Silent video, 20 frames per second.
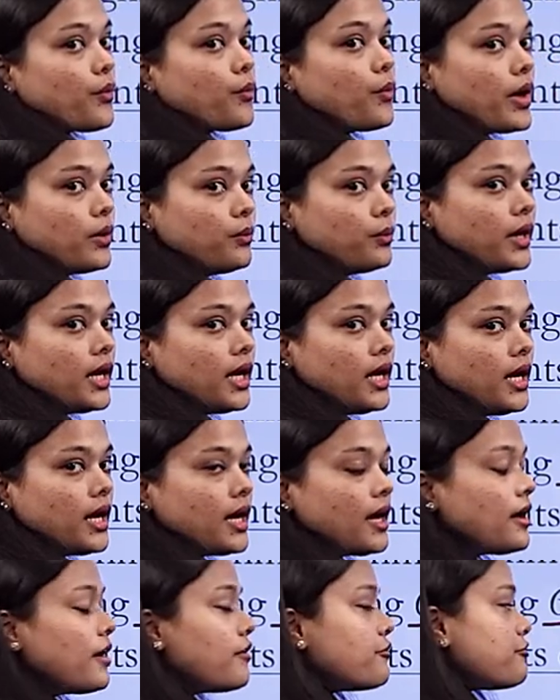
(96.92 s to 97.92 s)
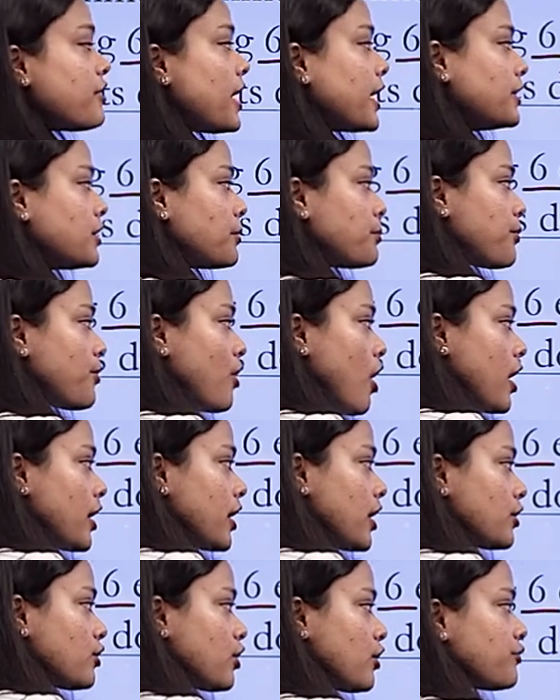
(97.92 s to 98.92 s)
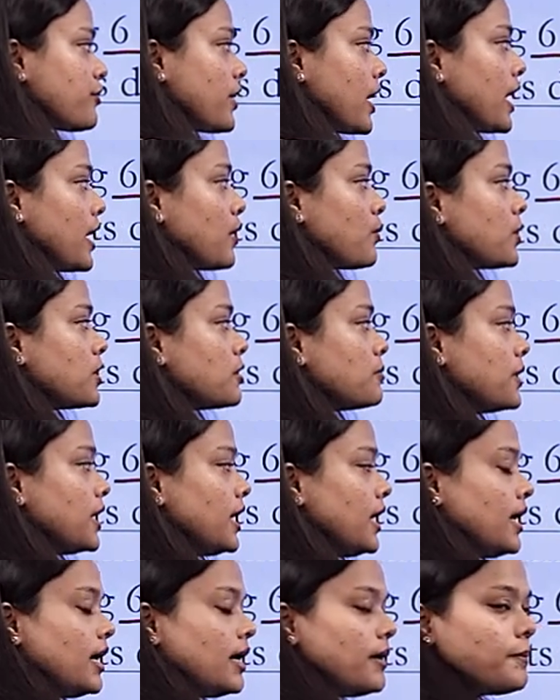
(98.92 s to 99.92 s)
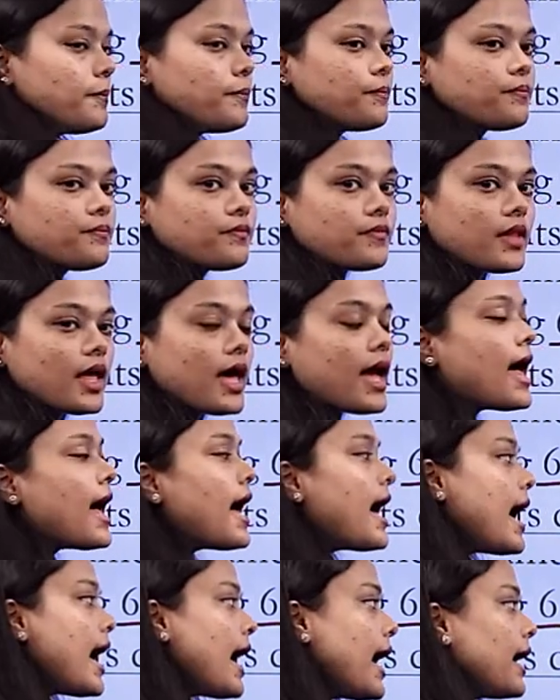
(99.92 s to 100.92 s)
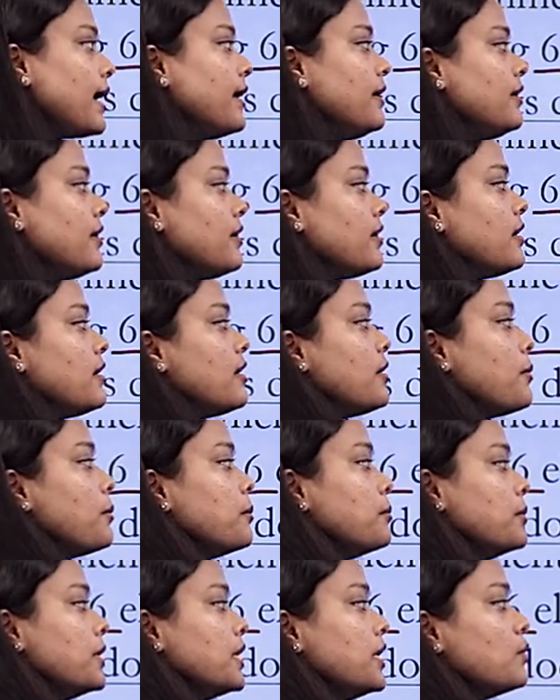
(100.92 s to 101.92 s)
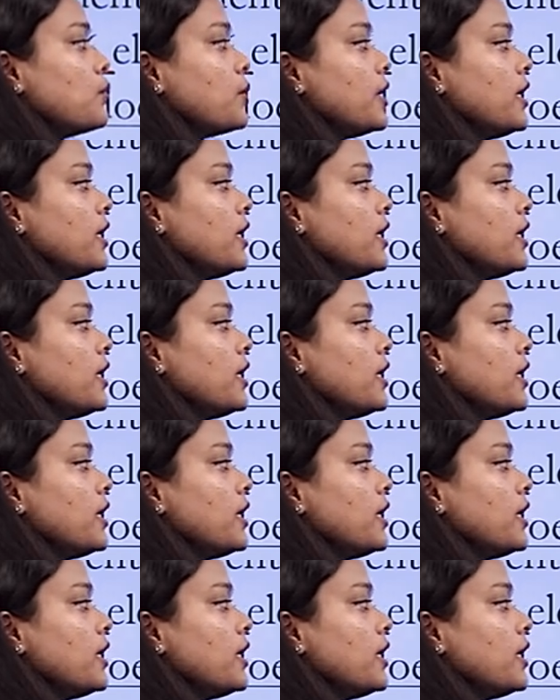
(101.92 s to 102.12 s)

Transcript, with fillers: when we find the product of A with B and B